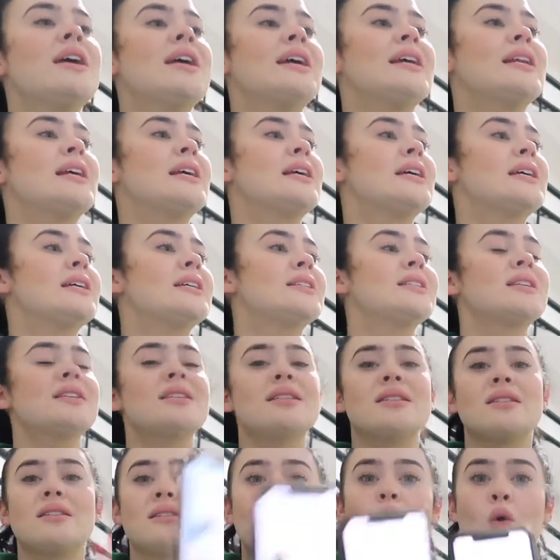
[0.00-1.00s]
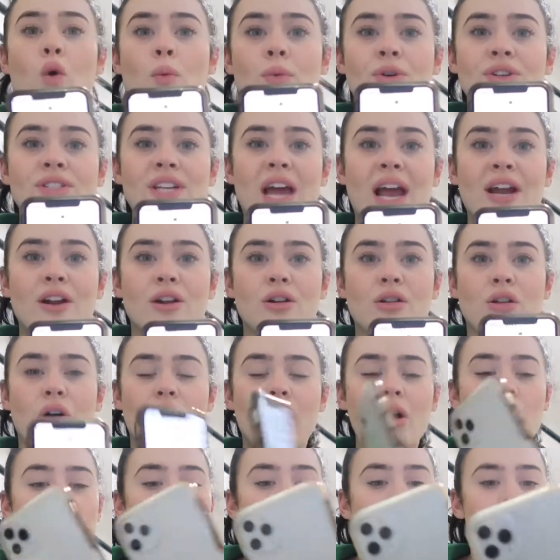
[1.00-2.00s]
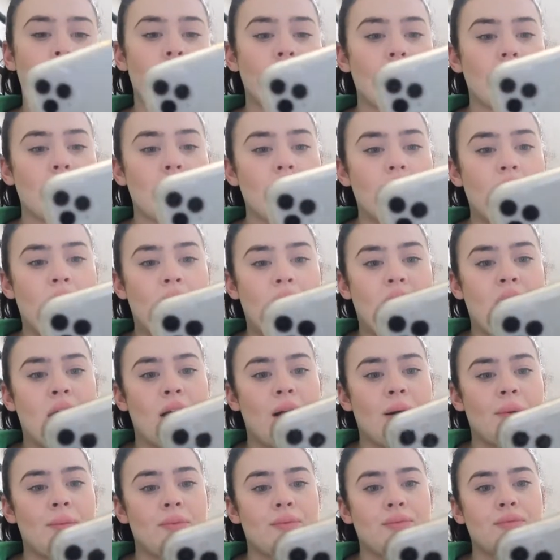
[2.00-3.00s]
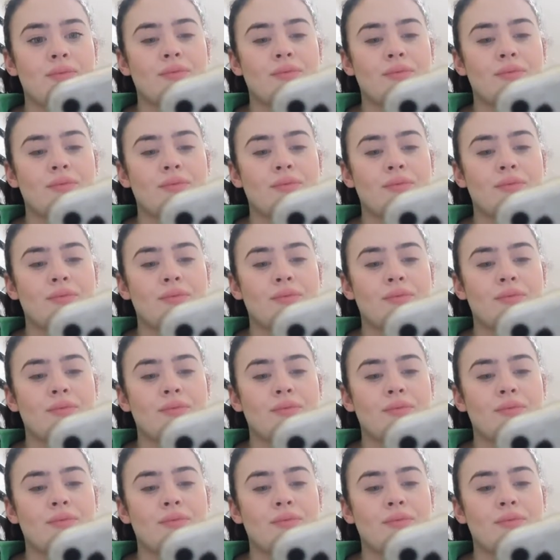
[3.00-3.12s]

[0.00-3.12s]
it is almost eight o'clock um,